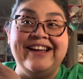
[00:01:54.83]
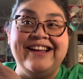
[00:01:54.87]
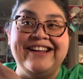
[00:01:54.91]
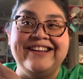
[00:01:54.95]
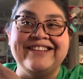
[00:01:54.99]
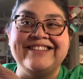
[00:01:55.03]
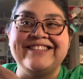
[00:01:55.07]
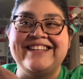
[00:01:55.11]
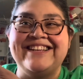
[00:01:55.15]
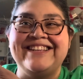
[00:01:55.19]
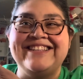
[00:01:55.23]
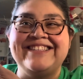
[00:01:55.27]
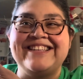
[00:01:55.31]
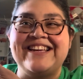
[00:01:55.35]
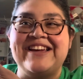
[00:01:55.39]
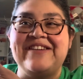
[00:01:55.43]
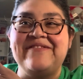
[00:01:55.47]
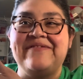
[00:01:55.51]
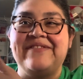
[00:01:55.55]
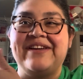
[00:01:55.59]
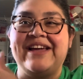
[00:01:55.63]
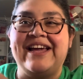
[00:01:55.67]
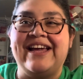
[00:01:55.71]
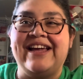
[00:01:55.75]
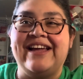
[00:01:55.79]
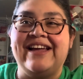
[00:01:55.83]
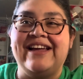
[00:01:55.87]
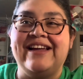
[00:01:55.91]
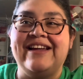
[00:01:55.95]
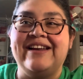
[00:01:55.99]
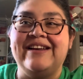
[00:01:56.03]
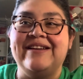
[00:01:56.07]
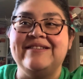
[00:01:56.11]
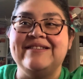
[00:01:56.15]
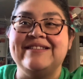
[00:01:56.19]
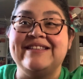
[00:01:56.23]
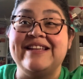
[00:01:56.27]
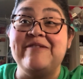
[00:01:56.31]
Stay safe
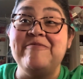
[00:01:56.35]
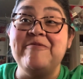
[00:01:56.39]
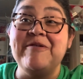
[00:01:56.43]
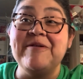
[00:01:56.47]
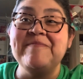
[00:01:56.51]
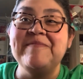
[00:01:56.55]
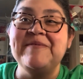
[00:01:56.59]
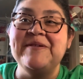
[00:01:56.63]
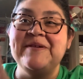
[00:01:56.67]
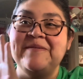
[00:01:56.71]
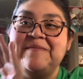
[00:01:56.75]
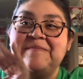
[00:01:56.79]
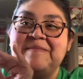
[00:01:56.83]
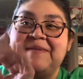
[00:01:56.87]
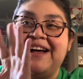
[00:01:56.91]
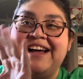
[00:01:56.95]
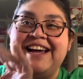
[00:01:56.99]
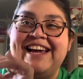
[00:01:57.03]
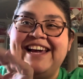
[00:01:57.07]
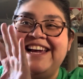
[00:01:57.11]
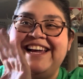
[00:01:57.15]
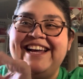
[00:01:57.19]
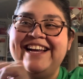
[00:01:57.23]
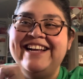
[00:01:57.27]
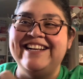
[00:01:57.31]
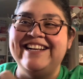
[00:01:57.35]
and stay warm. Bye.